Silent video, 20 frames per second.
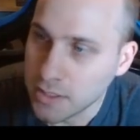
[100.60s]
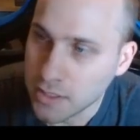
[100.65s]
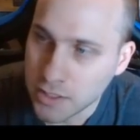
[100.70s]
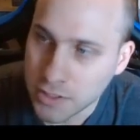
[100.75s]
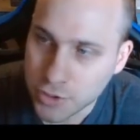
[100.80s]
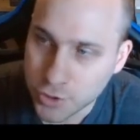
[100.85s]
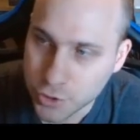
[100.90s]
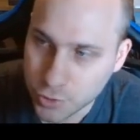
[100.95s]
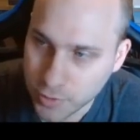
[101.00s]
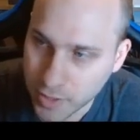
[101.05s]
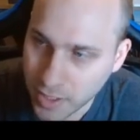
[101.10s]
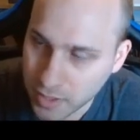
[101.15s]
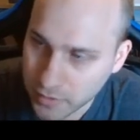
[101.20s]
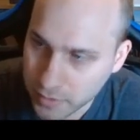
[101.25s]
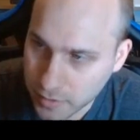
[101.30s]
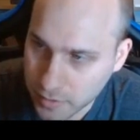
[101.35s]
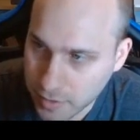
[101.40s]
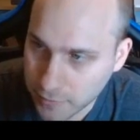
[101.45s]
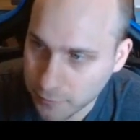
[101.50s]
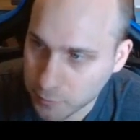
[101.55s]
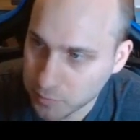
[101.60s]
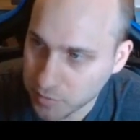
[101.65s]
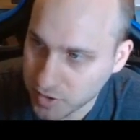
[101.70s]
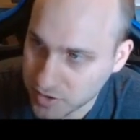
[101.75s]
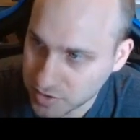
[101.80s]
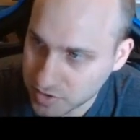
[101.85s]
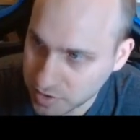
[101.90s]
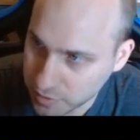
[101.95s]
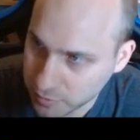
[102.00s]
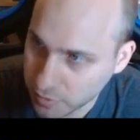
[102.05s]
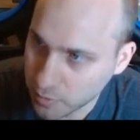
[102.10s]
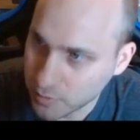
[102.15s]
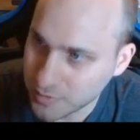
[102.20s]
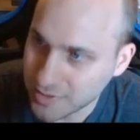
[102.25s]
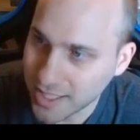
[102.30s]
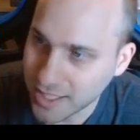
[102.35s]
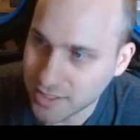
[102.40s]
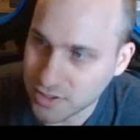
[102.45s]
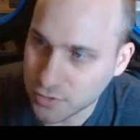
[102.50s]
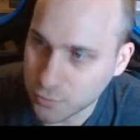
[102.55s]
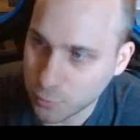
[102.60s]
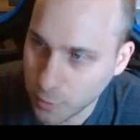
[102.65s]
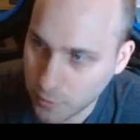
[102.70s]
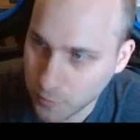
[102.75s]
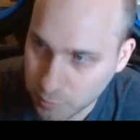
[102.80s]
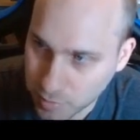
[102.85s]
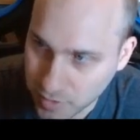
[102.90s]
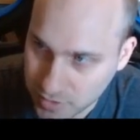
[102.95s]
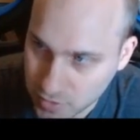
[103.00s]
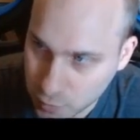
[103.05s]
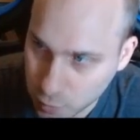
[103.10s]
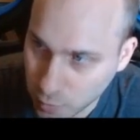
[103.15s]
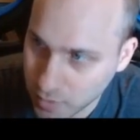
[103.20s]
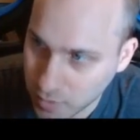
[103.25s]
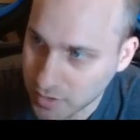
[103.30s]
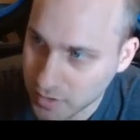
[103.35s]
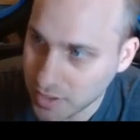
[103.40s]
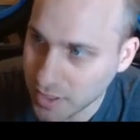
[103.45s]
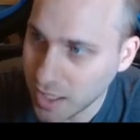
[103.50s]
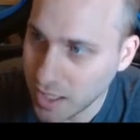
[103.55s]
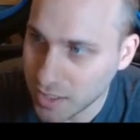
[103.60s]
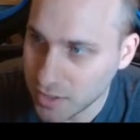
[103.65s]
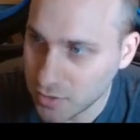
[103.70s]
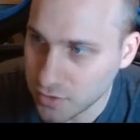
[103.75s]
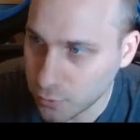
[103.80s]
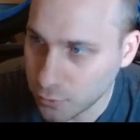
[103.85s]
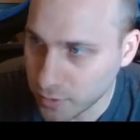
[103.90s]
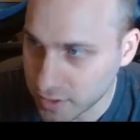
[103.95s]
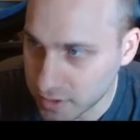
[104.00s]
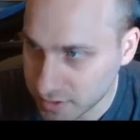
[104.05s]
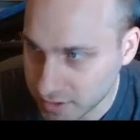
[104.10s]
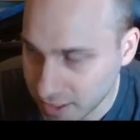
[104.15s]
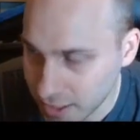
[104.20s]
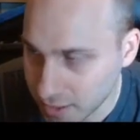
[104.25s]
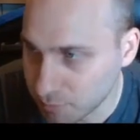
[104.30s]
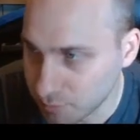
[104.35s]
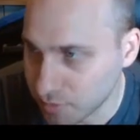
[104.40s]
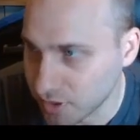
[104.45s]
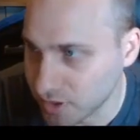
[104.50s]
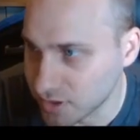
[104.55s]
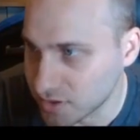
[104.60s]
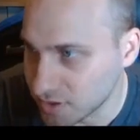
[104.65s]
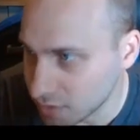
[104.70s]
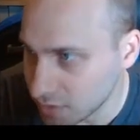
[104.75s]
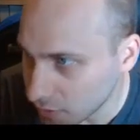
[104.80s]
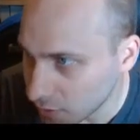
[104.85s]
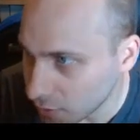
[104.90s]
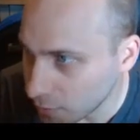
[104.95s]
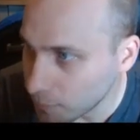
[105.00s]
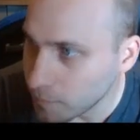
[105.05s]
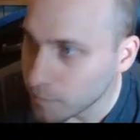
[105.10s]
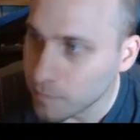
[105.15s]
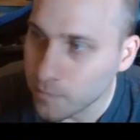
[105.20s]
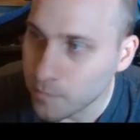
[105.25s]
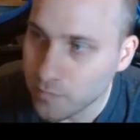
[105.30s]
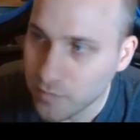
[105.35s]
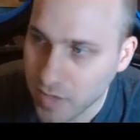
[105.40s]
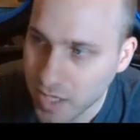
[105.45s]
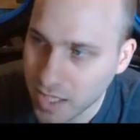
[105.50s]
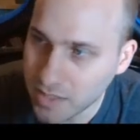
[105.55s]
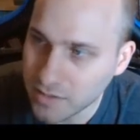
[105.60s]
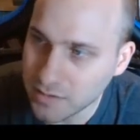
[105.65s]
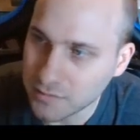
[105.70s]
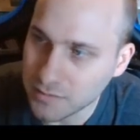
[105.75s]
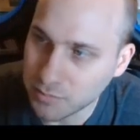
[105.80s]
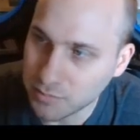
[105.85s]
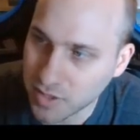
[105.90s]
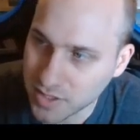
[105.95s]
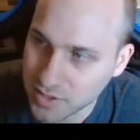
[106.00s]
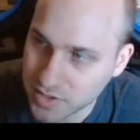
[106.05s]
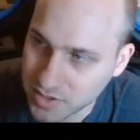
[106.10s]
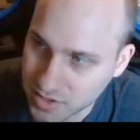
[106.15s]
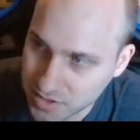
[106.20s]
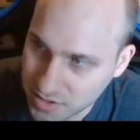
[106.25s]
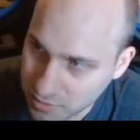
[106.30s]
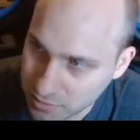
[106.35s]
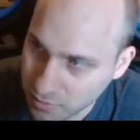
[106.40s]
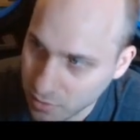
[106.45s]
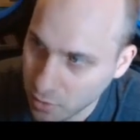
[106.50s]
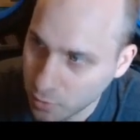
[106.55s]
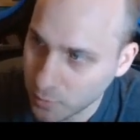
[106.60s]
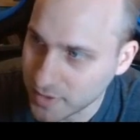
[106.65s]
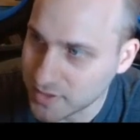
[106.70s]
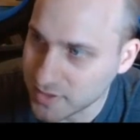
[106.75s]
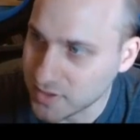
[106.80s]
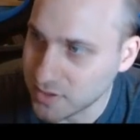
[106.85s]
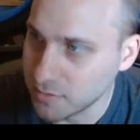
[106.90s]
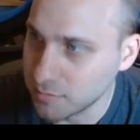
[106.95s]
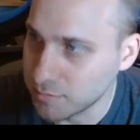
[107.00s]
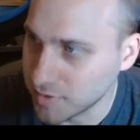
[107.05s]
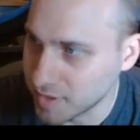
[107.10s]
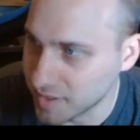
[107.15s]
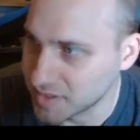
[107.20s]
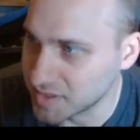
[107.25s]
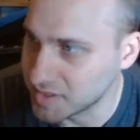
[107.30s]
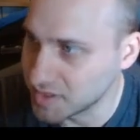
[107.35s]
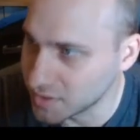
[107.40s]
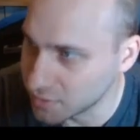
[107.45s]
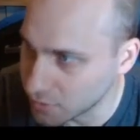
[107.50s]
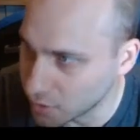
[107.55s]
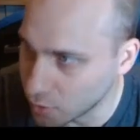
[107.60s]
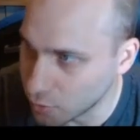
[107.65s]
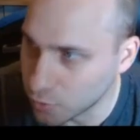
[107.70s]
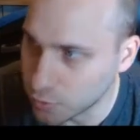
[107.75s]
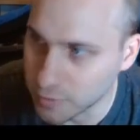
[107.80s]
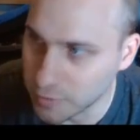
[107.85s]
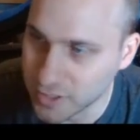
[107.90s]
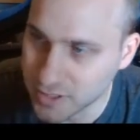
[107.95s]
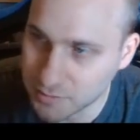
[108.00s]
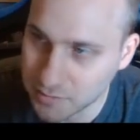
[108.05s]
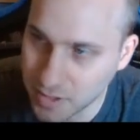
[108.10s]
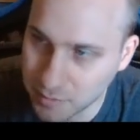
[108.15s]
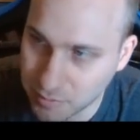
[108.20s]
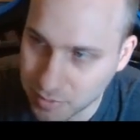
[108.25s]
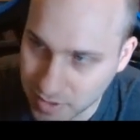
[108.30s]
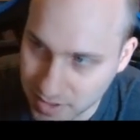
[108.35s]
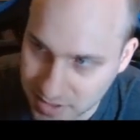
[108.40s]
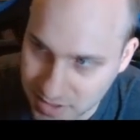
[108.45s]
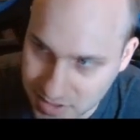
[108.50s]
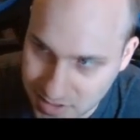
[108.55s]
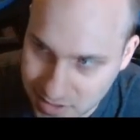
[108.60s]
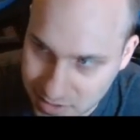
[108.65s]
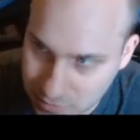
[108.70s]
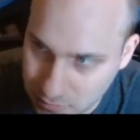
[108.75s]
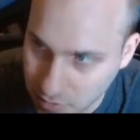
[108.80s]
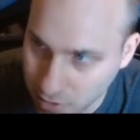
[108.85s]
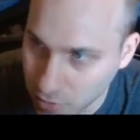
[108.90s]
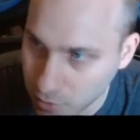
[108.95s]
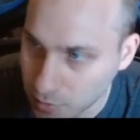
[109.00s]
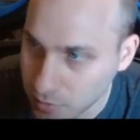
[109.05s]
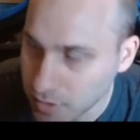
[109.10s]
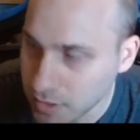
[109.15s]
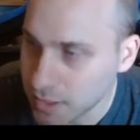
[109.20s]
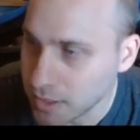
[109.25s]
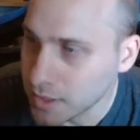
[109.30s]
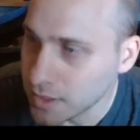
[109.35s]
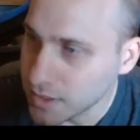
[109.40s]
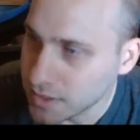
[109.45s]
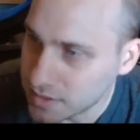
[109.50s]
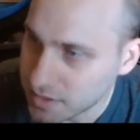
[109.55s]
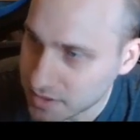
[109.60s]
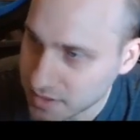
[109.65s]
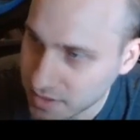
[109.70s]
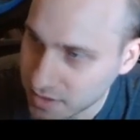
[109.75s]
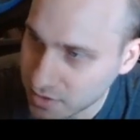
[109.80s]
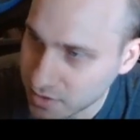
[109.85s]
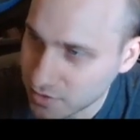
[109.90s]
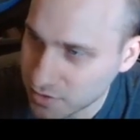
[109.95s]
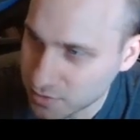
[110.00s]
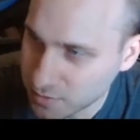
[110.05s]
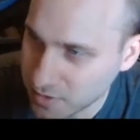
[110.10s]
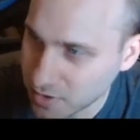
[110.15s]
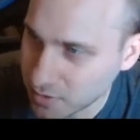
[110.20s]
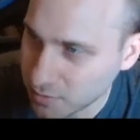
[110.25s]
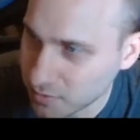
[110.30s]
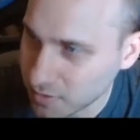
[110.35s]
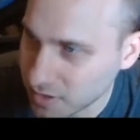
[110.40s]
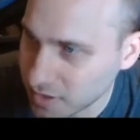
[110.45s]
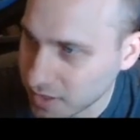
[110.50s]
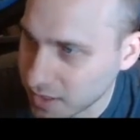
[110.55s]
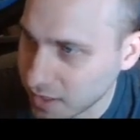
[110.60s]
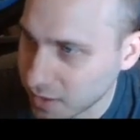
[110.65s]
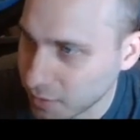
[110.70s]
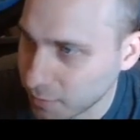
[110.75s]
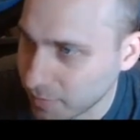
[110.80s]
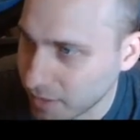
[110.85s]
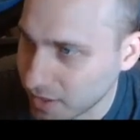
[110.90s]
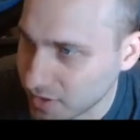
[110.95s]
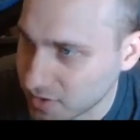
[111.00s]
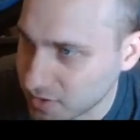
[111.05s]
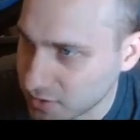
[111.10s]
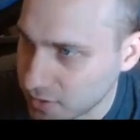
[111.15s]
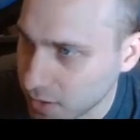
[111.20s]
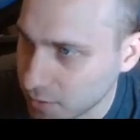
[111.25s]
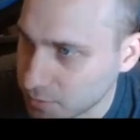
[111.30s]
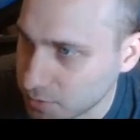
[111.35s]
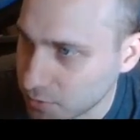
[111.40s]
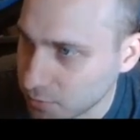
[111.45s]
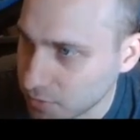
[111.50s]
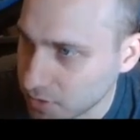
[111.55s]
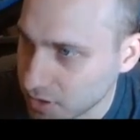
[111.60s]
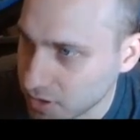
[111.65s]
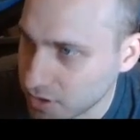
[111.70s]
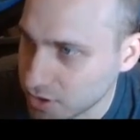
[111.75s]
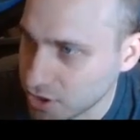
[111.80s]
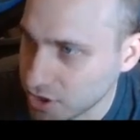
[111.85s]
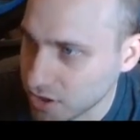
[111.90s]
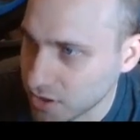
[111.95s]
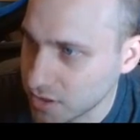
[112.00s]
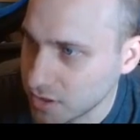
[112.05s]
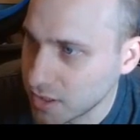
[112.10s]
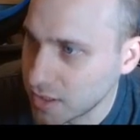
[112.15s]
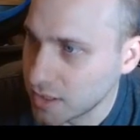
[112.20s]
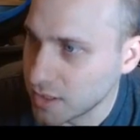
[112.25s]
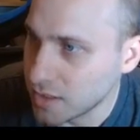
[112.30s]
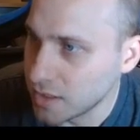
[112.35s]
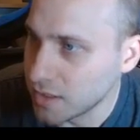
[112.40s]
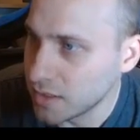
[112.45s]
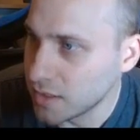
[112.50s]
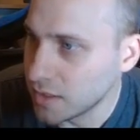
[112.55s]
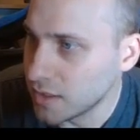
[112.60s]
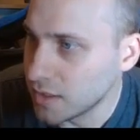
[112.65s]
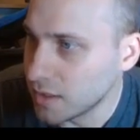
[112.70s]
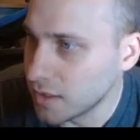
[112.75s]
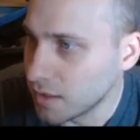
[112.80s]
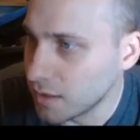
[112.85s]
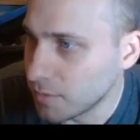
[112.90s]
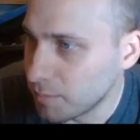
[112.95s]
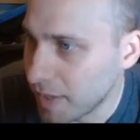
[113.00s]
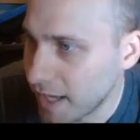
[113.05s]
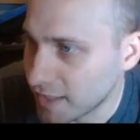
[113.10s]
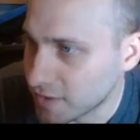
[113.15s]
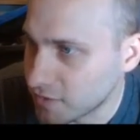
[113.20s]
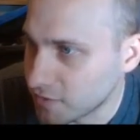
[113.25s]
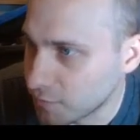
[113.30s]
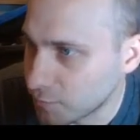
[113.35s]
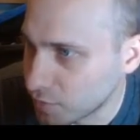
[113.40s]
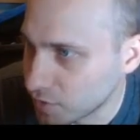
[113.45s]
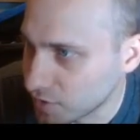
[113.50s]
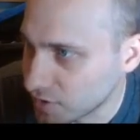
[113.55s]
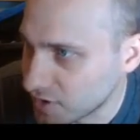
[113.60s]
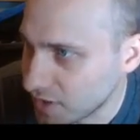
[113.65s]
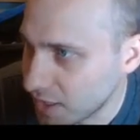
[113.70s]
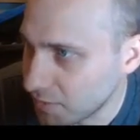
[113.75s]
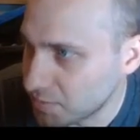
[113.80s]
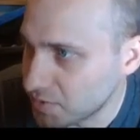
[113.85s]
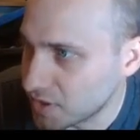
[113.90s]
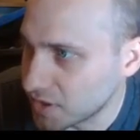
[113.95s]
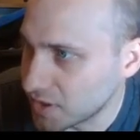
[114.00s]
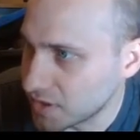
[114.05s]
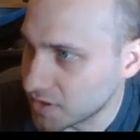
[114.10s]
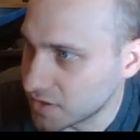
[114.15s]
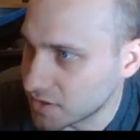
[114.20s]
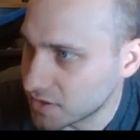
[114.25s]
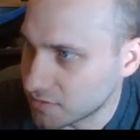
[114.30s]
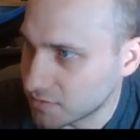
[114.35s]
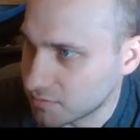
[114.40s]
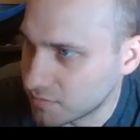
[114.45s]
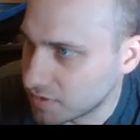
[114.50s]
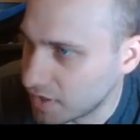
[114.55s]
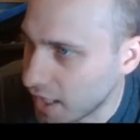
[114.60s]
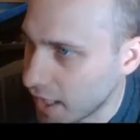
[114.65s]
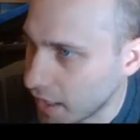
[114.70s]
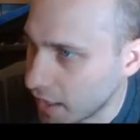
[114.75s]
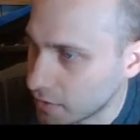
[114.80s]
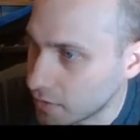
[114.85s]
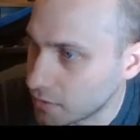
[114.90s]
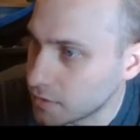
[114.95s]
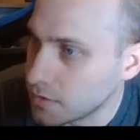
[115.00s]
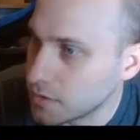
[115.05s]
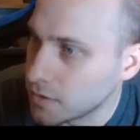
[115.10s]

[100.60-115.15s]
Strength 11 plus 0, Dex 12 plus 1, Con 10 plus 0, Int plus 0, Wisdom plus 0, Charisma plus 0. Skills we don't really care about. Deception, Religion. Passive Perception is 10.